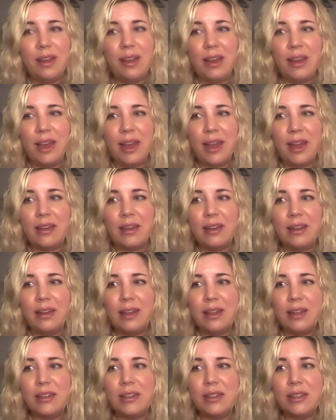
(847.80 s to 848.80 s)

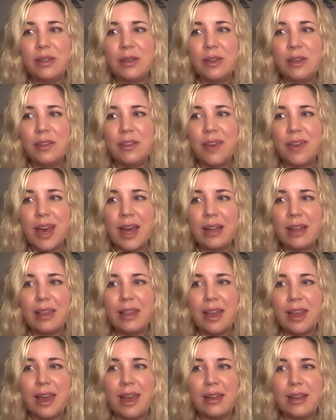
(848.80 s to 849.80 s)
And it's to the
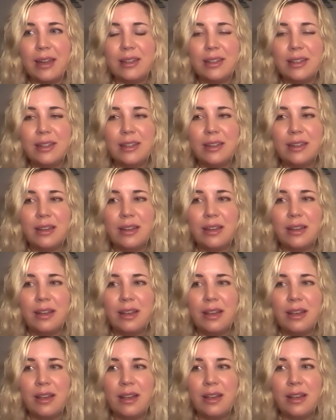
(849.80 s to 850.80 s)
fact that
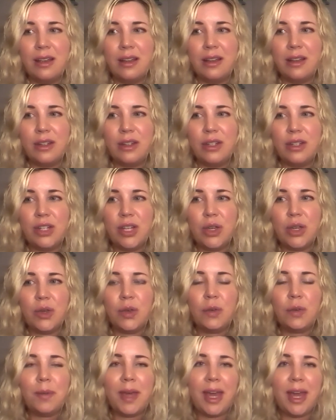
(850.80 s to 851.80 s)

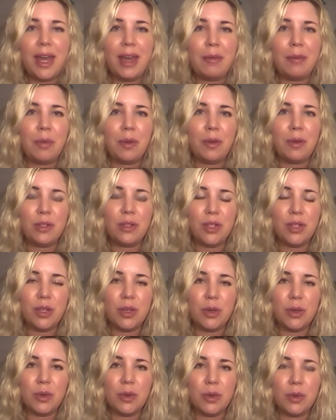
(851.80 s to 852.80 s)
to be able
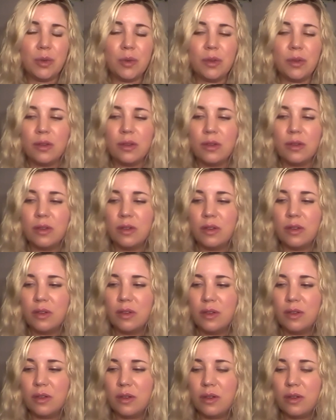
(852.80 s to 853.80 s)
to
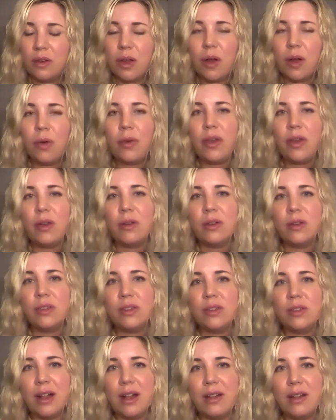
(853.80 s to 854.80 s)
know
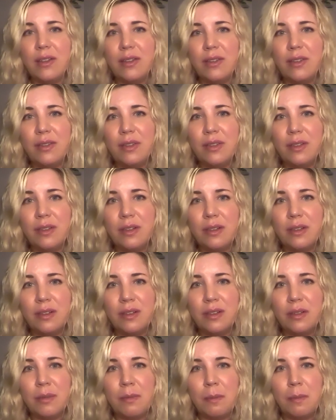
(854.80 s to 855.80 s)
yourself,
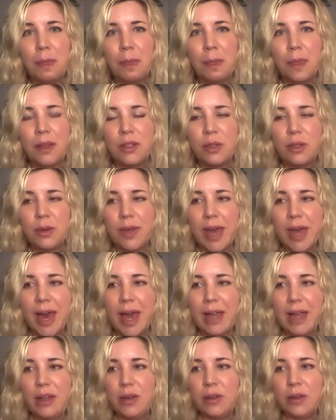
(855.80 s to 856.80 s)
to
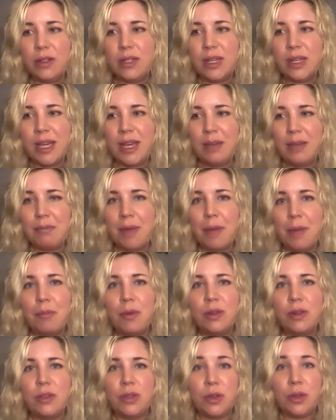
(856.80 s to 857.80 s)
guide your team
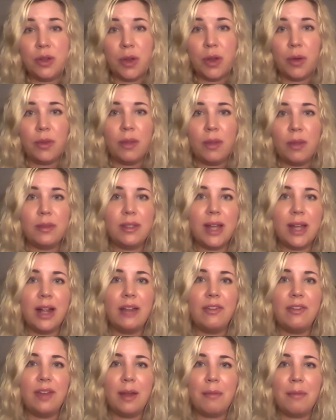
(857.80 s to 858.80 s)
members to know
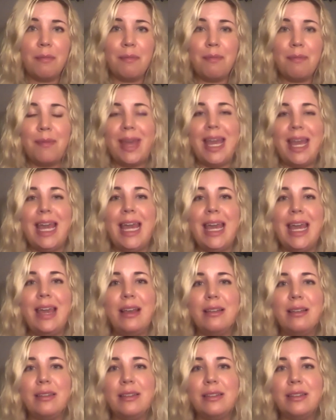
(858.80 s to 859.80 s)
themselves and
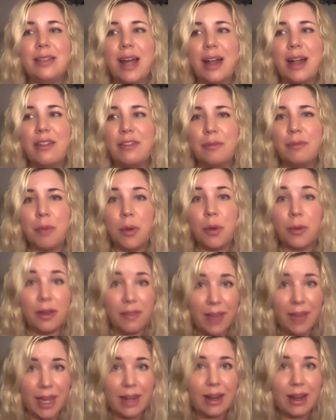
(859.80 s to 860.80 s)
be
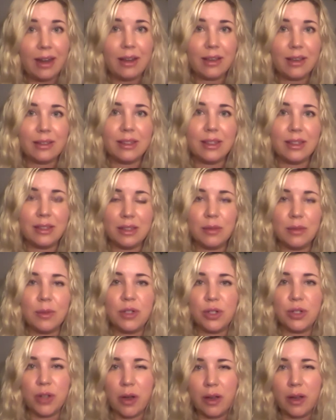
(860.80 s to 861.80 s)
self-motivated, because this is
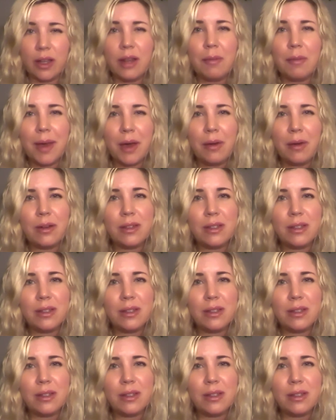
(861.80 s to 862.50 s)
what you're talking about.